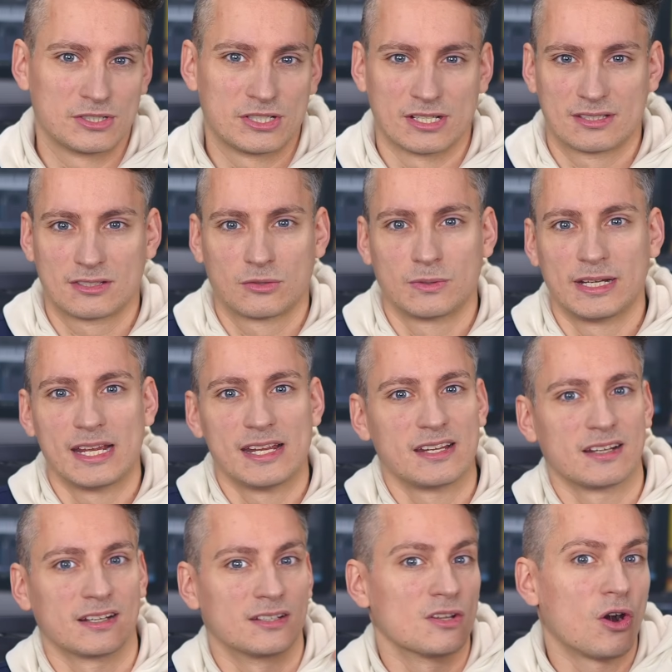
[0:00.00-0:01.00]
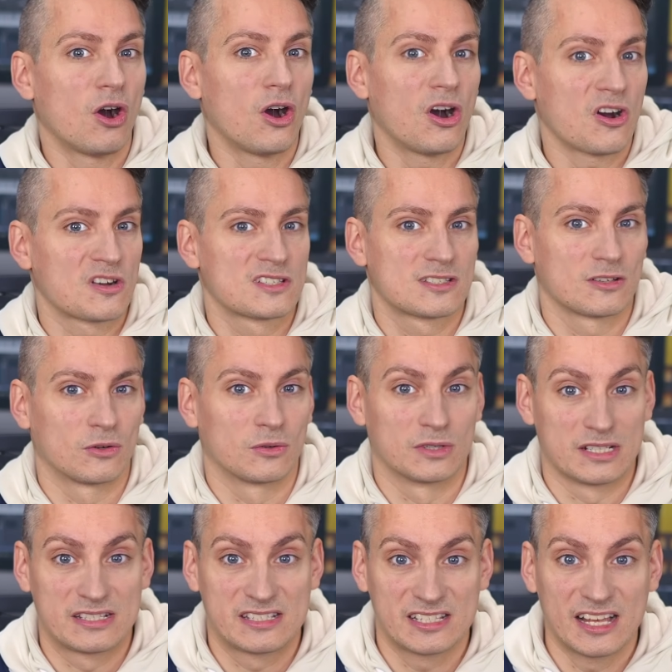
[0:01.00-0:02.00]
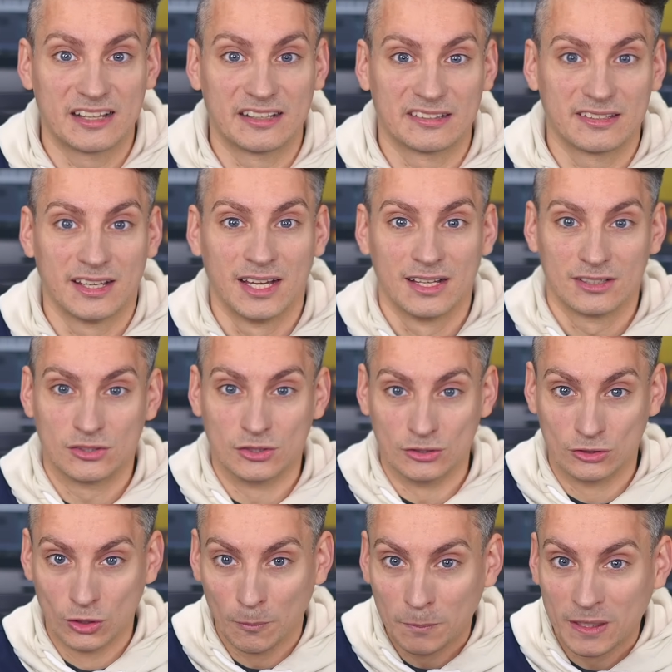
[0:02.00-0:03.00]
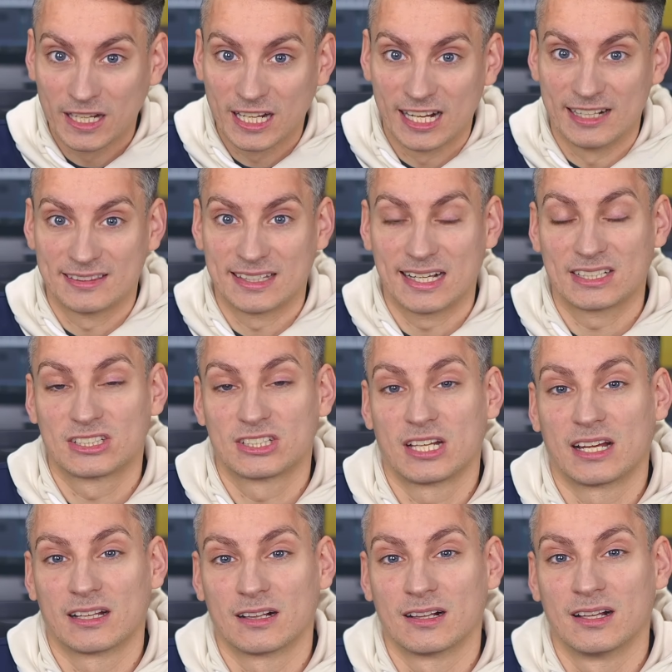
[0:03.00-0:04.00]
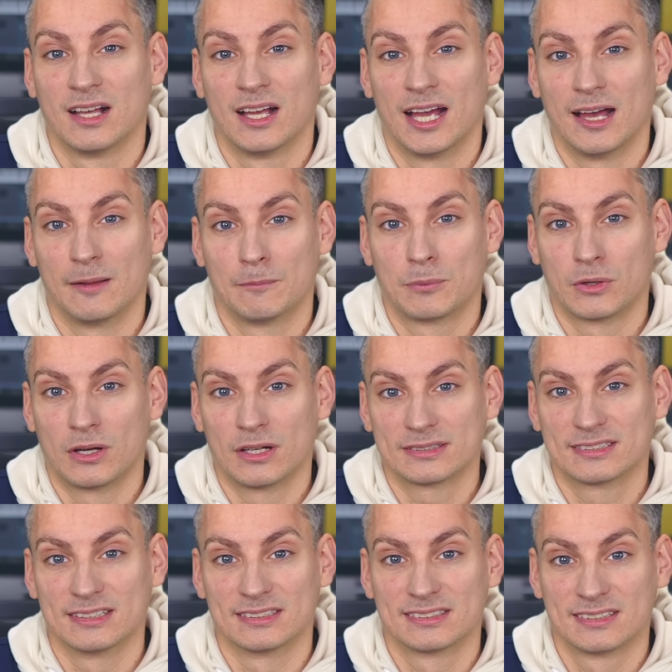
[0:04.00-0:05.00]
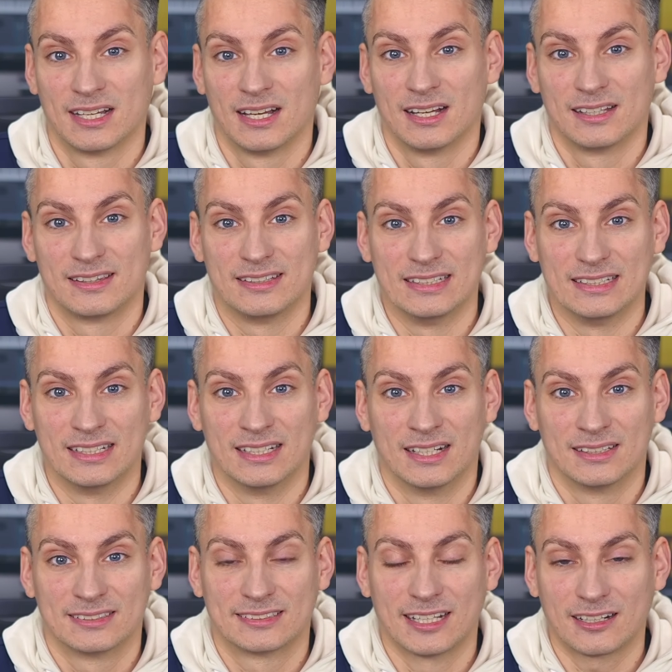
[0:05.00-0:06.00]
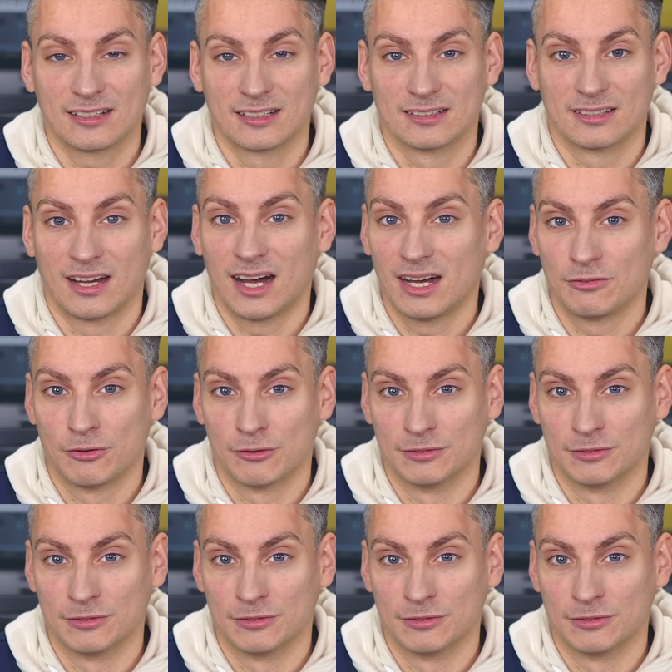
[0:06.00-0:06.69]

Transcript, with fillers: just creating an aux or a send to duplicate that channel and process the second half